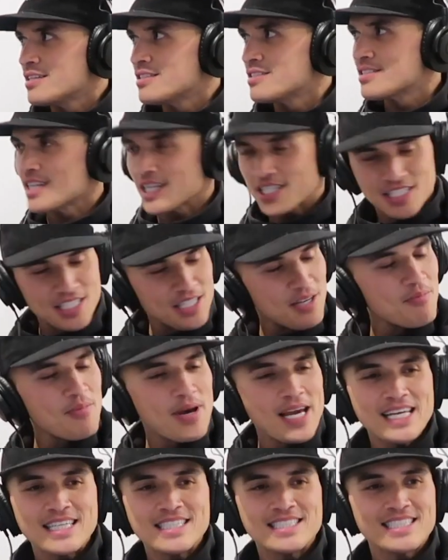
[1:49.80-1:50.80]
such an
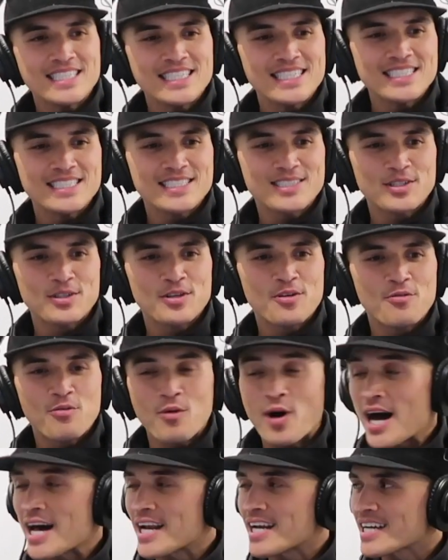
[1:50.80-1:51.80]
amazing sort of
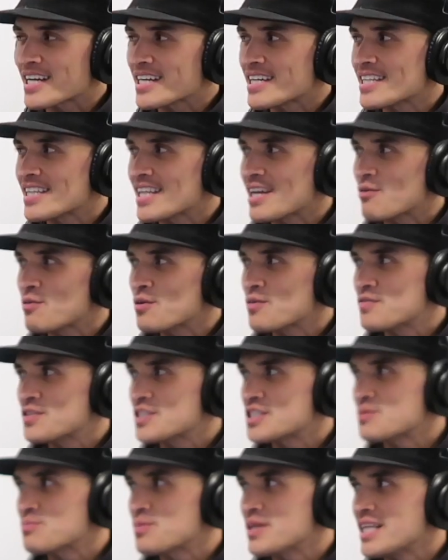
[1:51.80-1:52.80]
wānanga that we've
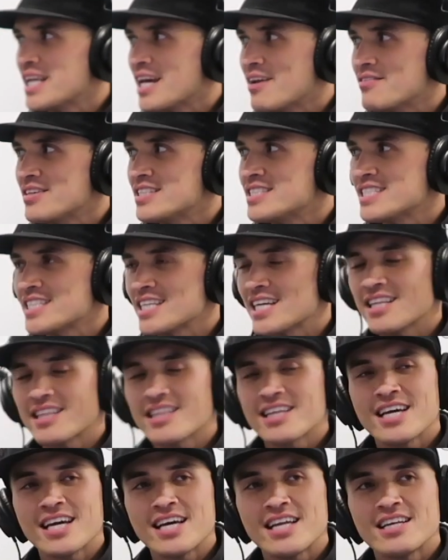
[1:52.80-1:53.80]
just been having
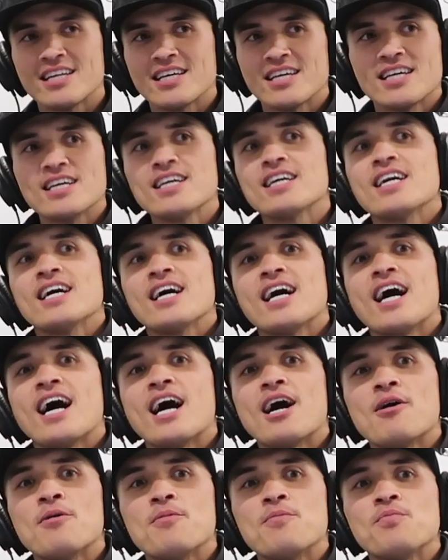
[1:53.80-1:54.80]
together.
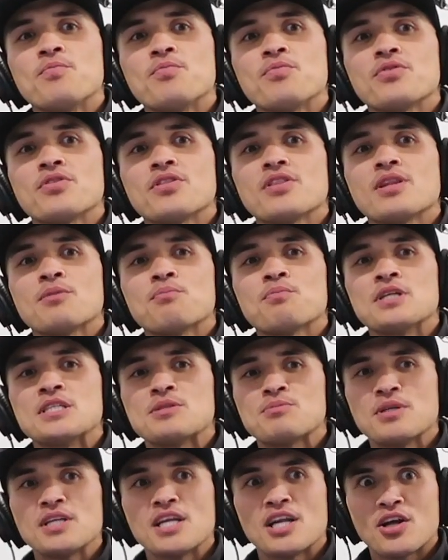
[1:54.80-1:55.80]
And
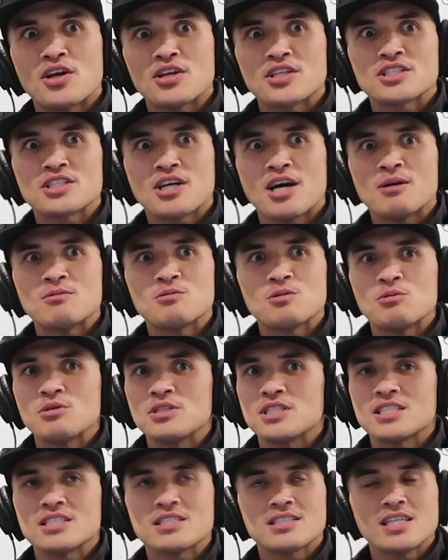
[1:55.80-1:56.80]
there's been a lot of times where
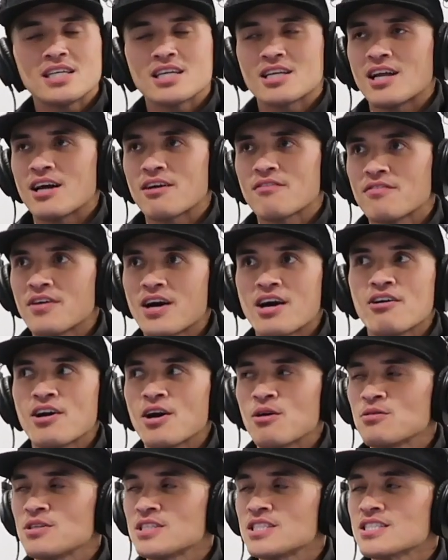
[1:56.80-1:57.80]
we just think like far
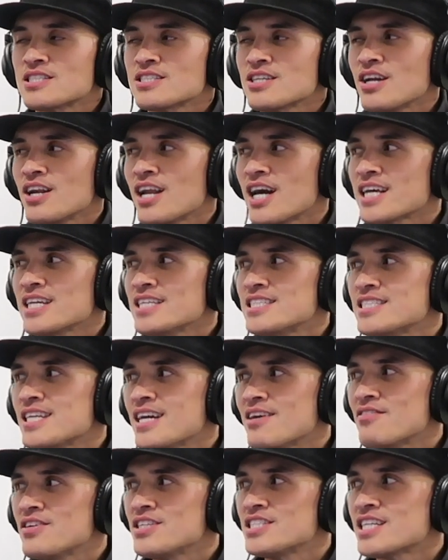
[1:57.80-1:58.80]
out, we're just so lucky
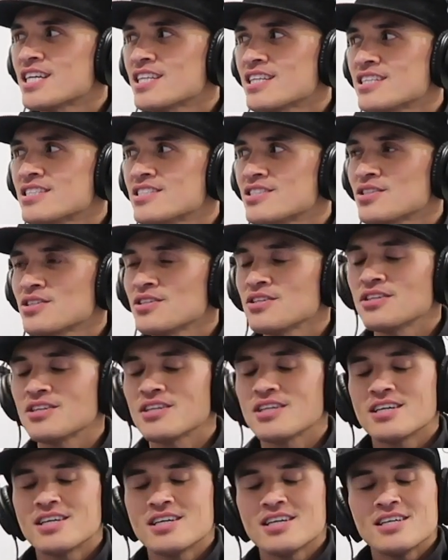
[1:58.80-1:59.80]
to have each other
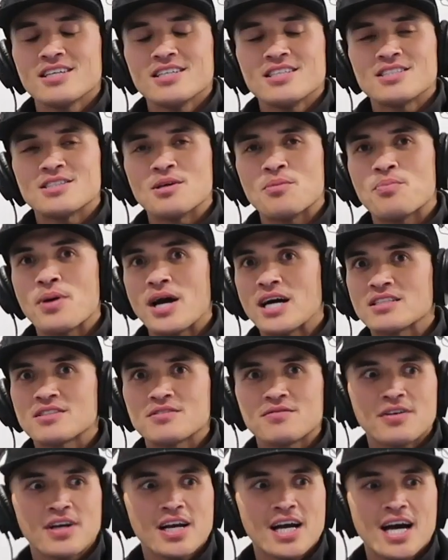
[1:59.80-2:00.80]
to
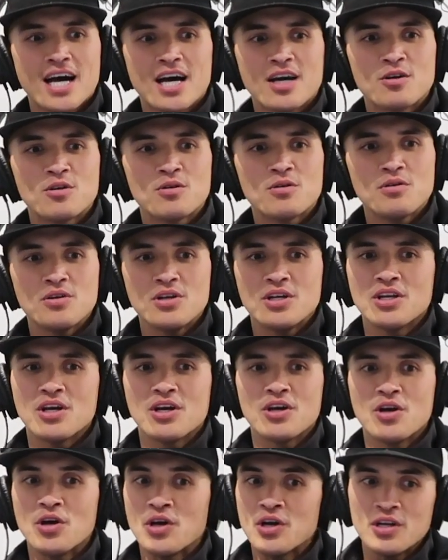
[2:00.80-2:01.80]
bounce whakaaro,
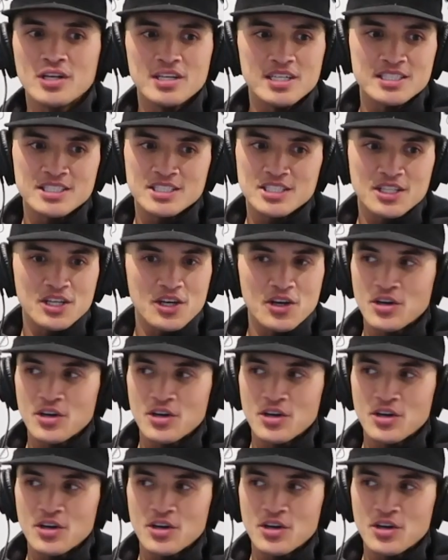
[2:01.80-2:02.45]
into the